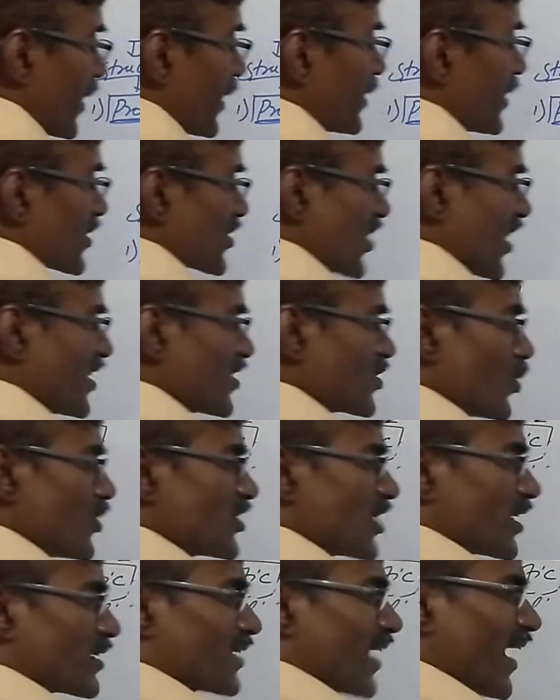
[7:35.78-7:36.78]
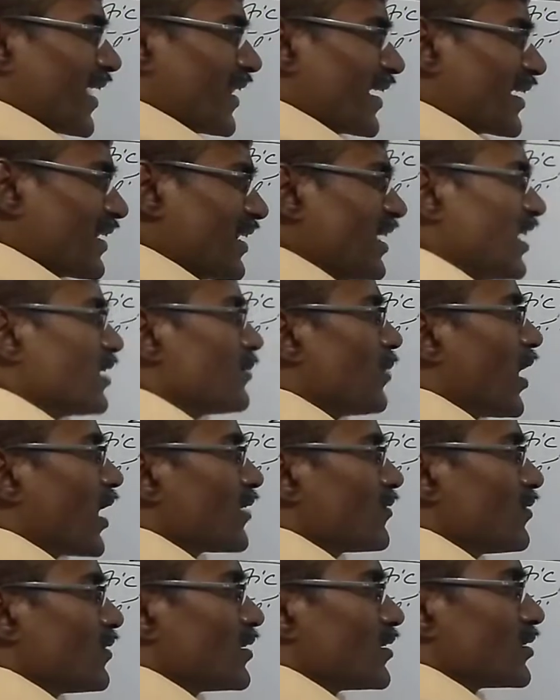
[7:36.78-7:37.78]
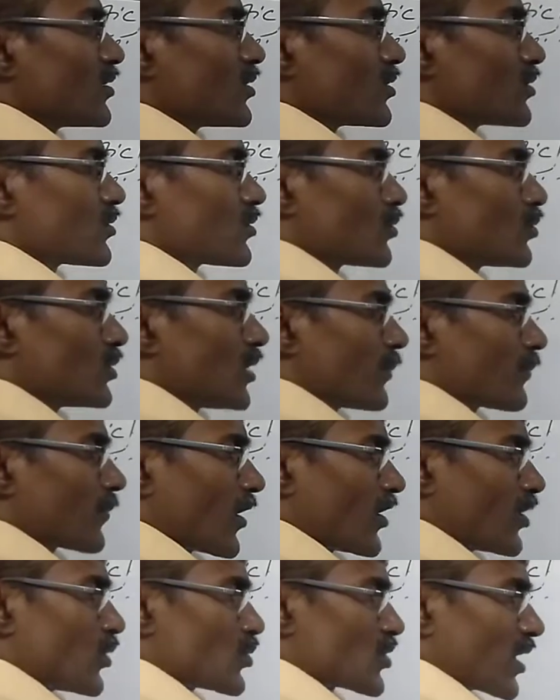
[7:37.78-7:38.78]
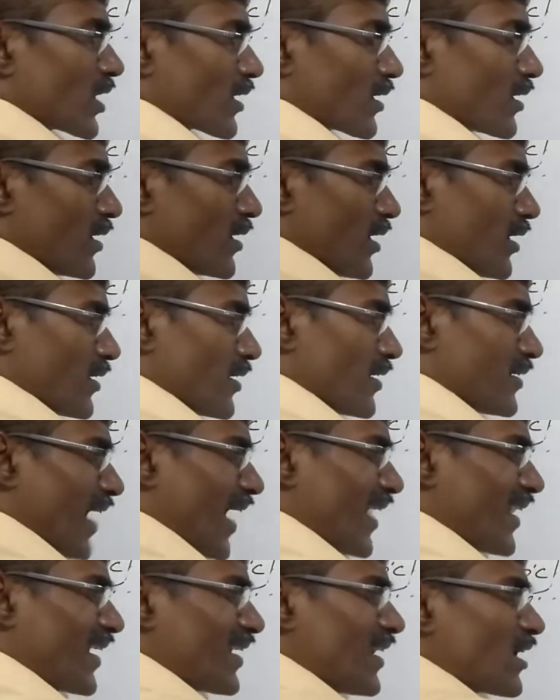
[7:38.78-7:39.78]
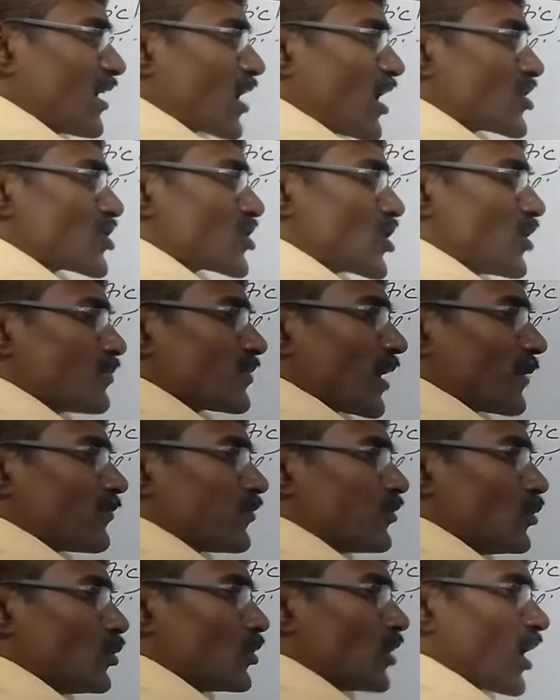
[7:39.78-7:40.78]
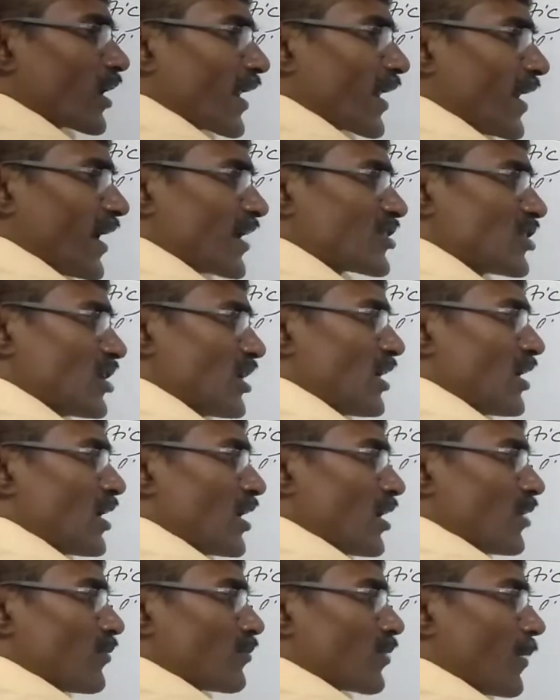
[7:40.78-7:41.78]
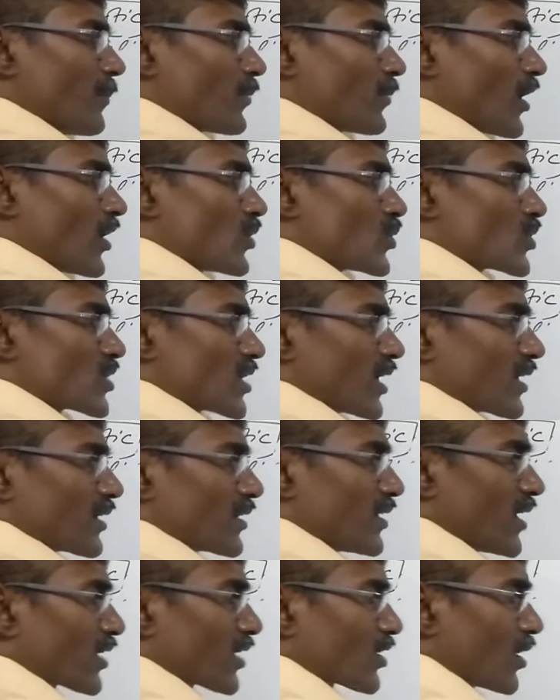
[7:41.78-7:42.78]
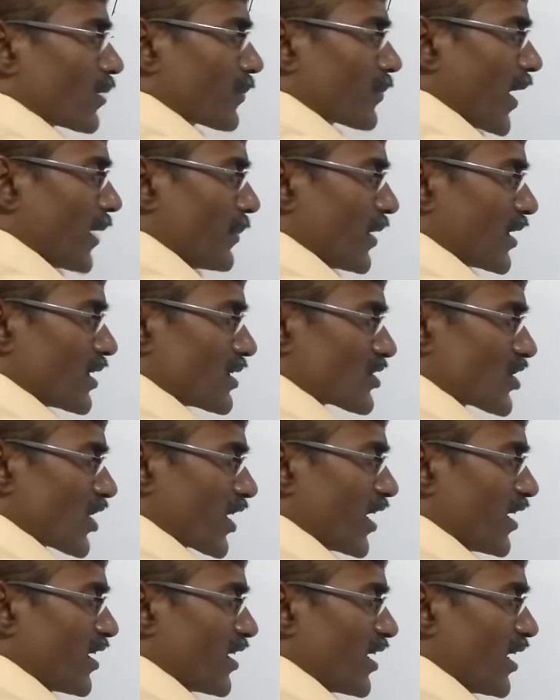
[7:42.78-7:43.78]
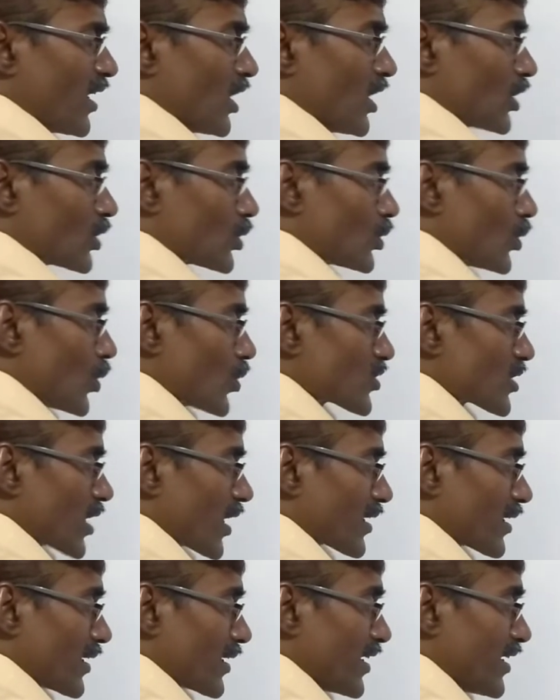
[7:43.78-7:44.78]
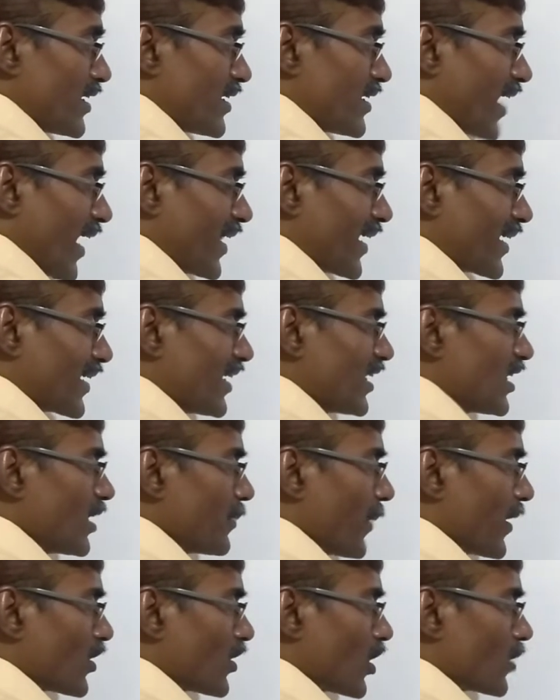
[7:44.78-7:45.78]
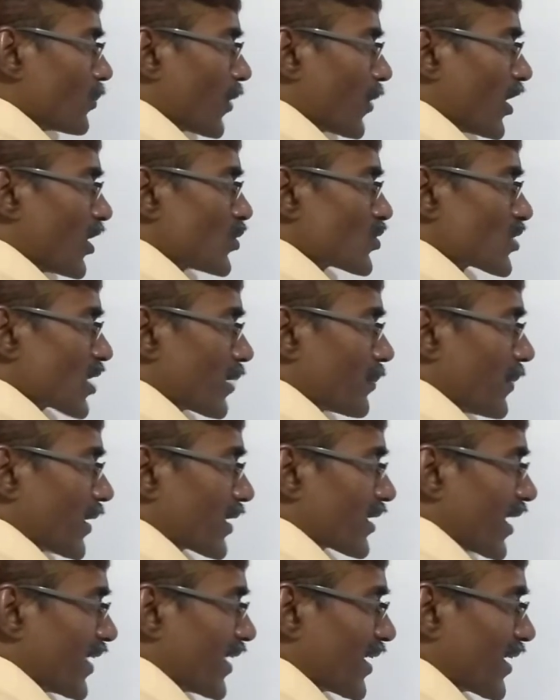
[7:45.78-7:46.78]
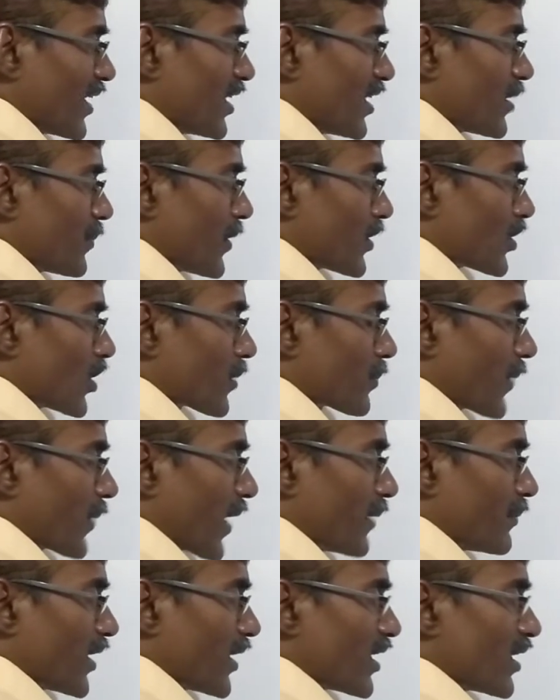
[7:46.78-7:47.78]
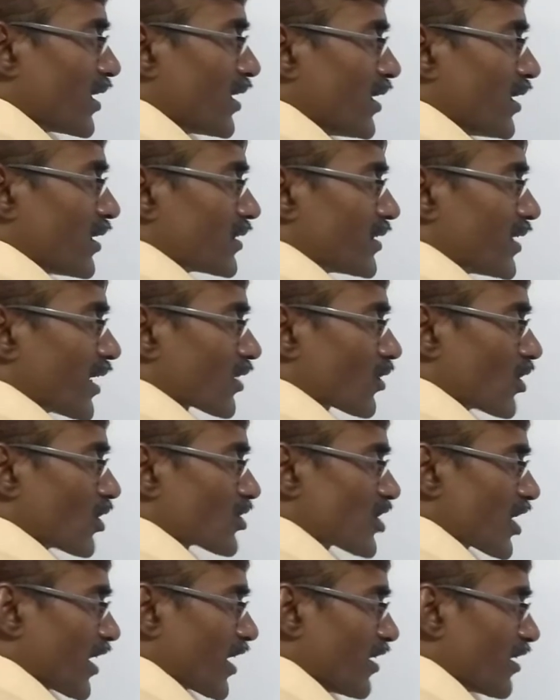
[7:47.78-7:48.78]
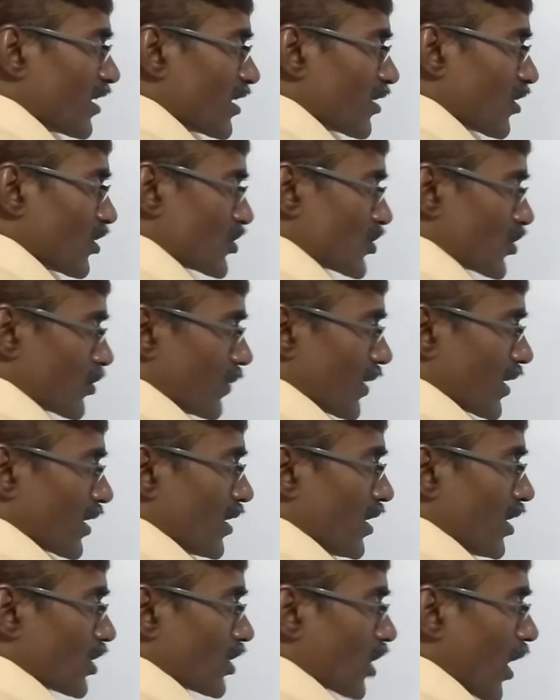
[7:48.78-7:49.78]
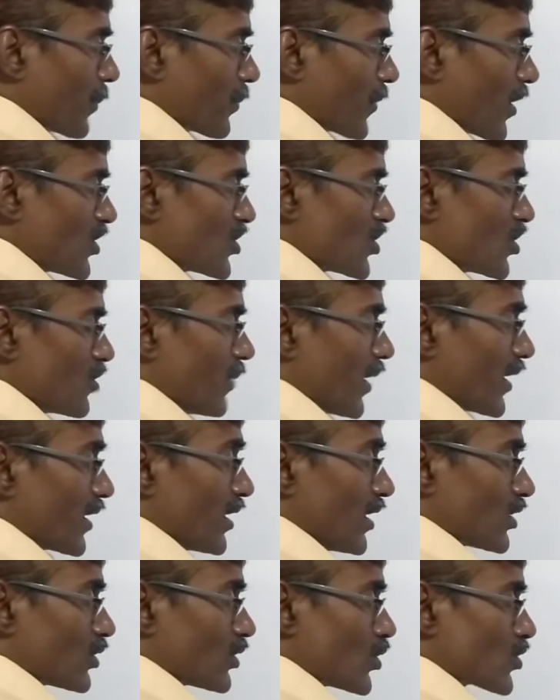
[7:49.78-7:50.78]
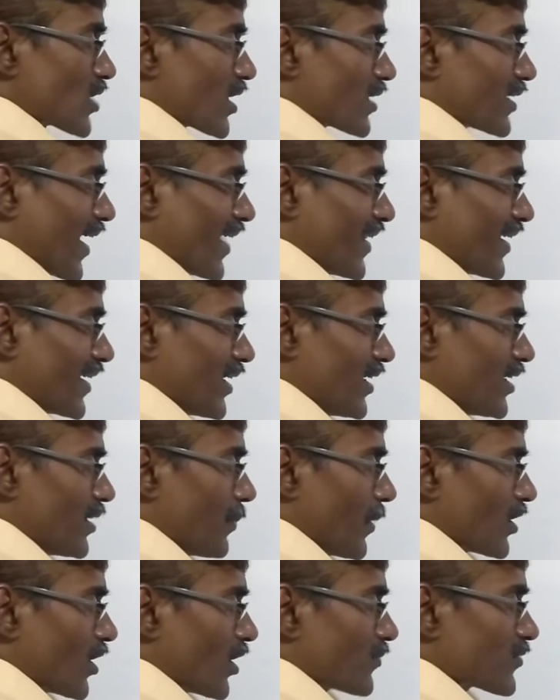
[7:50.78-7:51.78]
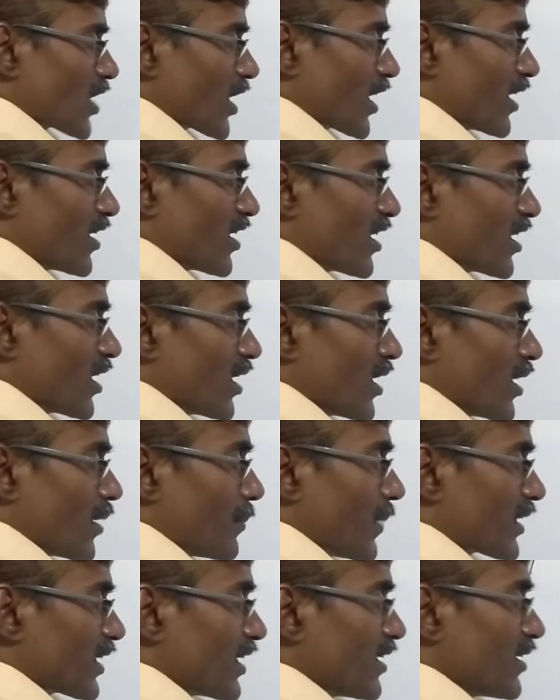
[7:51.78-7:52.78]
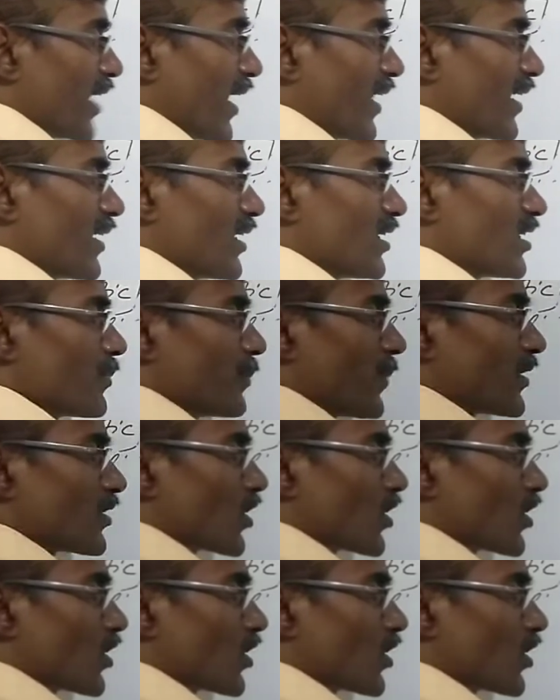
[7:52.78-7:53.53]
in the sense which are directly involved to the producer. They directly consume the food or energy from producer. They are called primary. Secondary, those are indirectly depend on producer but directly depend on primary. They are called secondary consumer. Top consumer, those are directly depend on secondary but indirectly depend